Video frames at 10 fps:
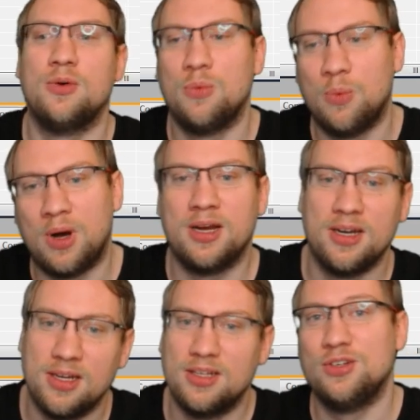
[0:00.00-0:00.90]

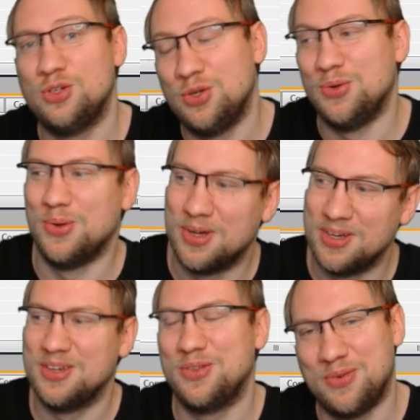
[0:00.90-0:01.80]
1, 2,
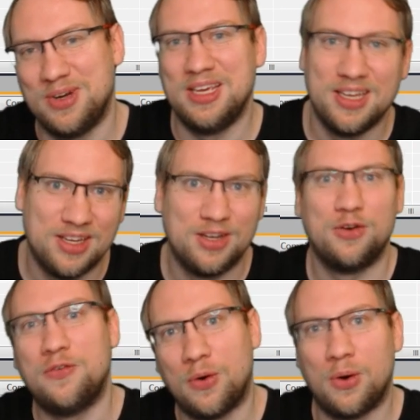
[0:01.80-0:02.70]
3,
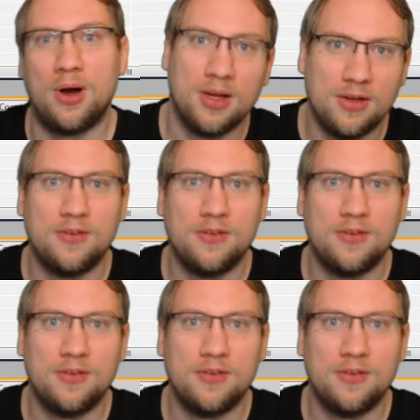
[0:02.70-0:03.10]
4,